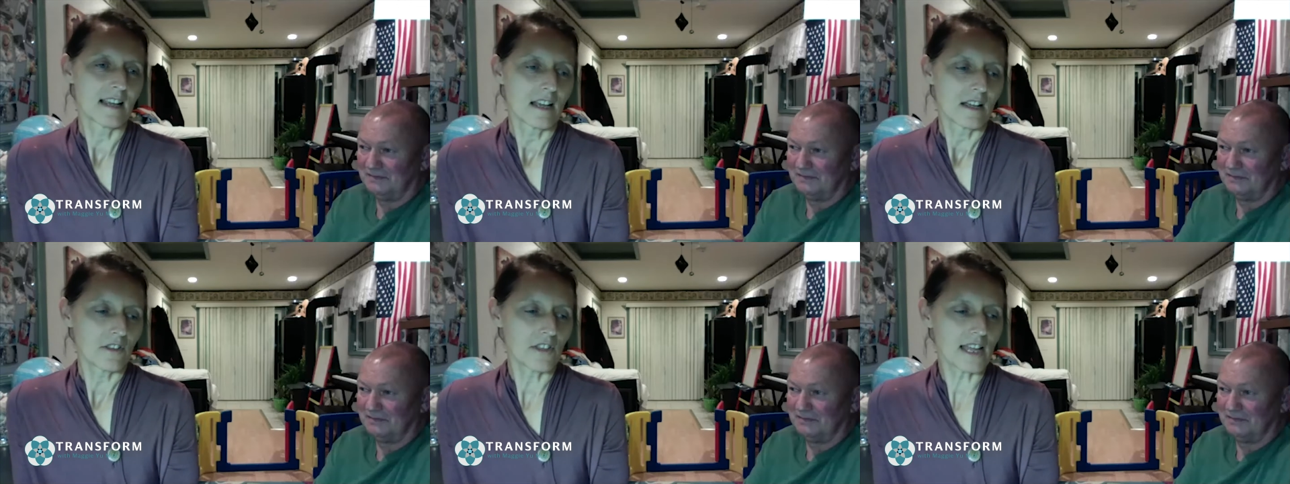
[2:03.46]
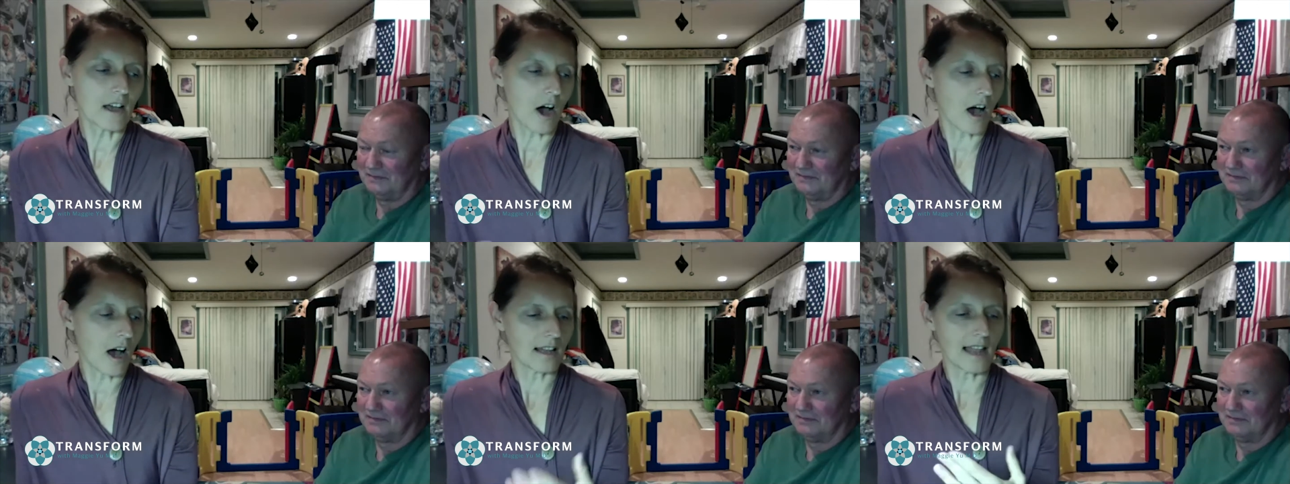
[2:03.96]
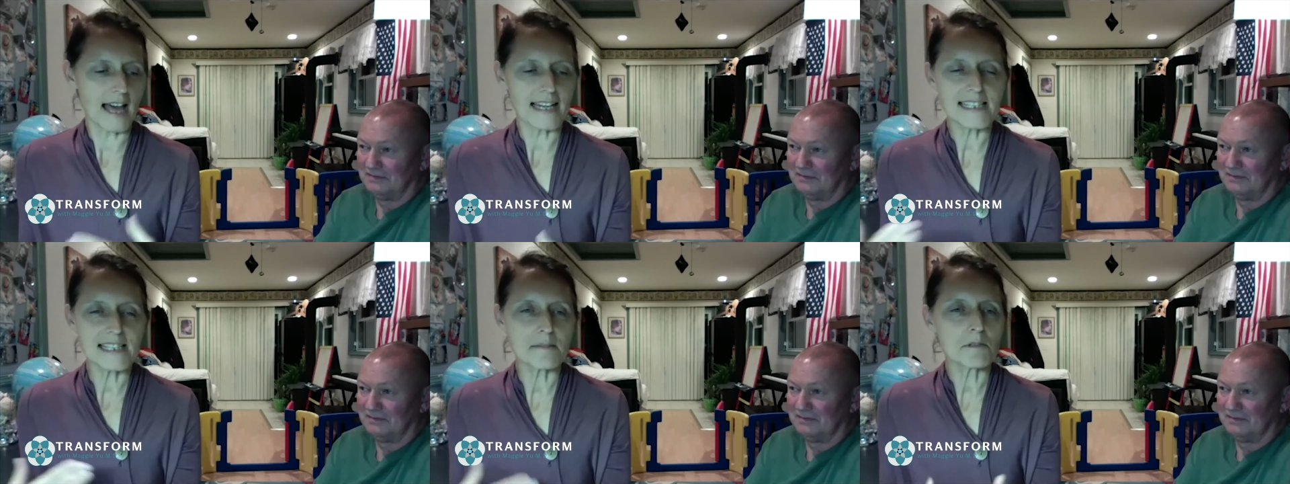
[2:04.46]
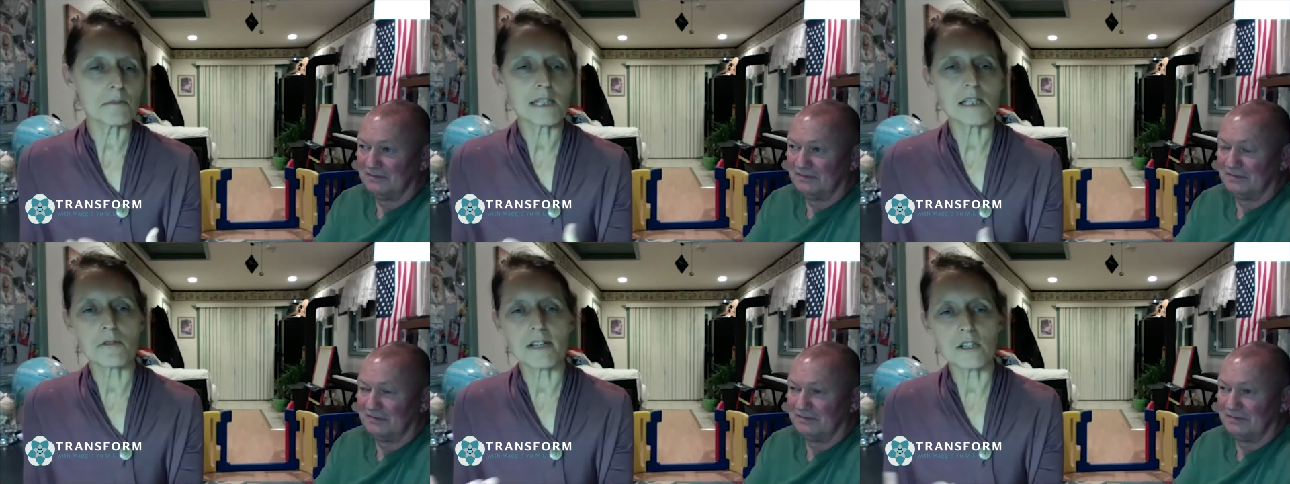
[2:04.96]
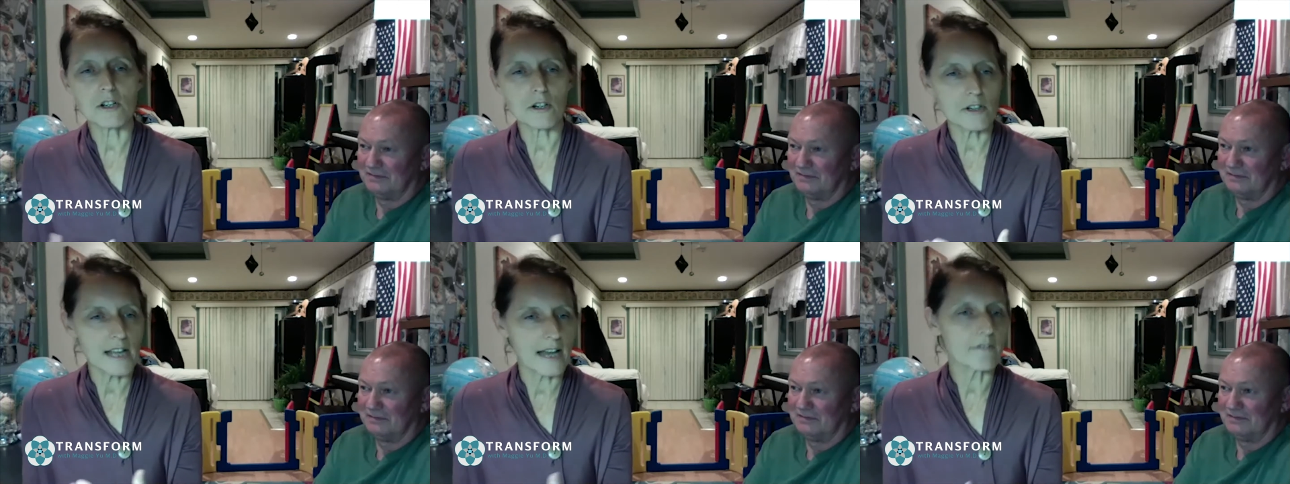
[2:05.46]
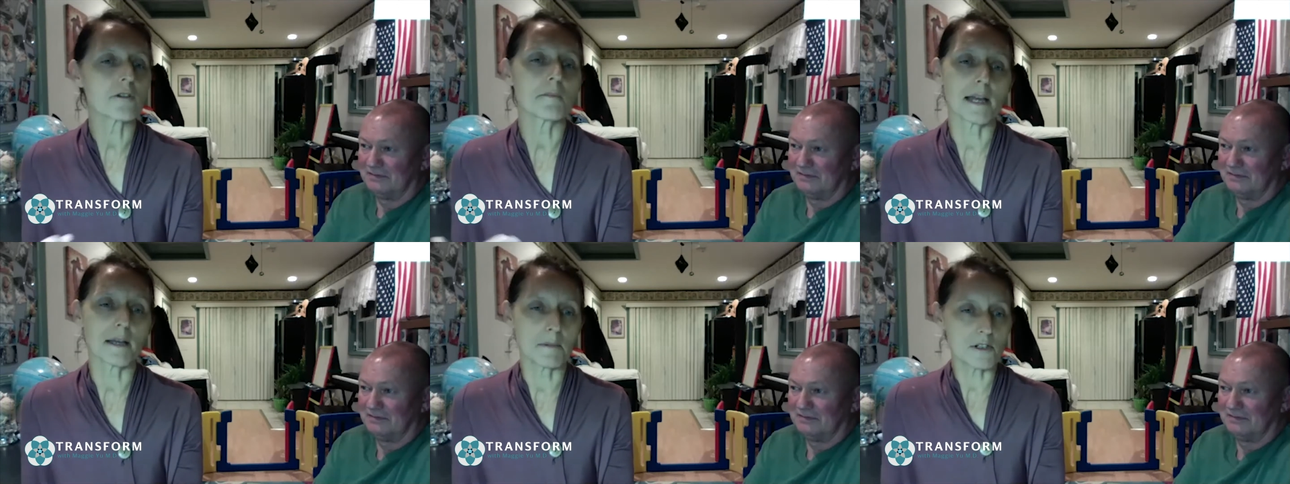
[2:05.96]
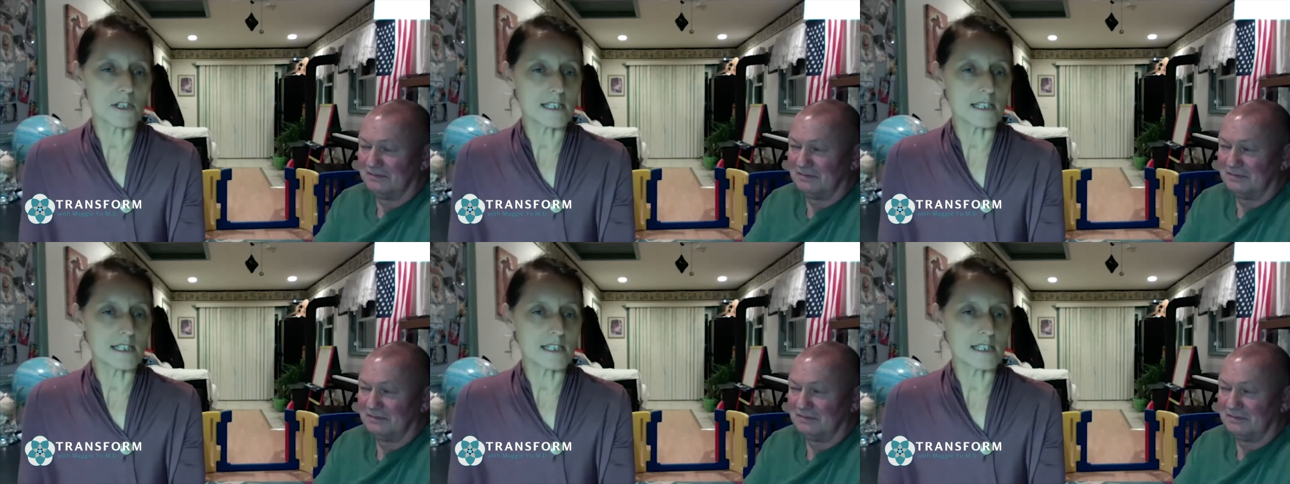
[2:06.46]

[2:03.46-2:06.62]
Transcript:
Speaker 1: think a lot of symptoms had returned after my emergency